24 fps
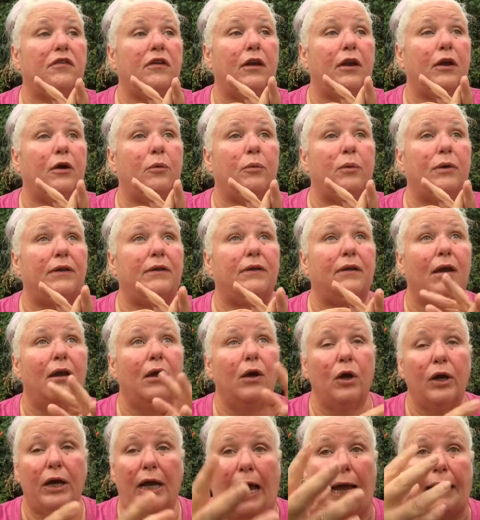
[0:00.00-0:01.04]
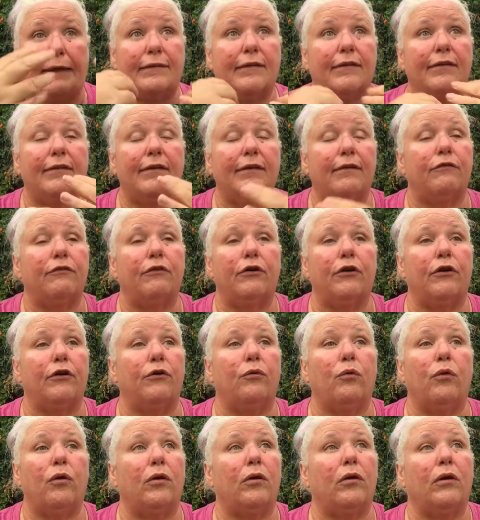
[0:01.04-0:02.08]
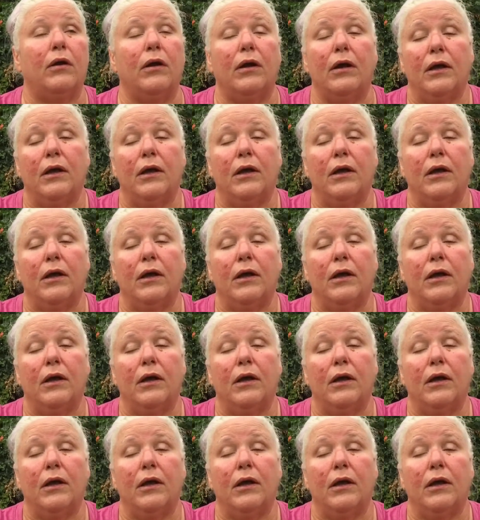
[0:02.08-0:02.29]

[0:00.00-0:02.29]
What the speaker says: you know, we got delivered, or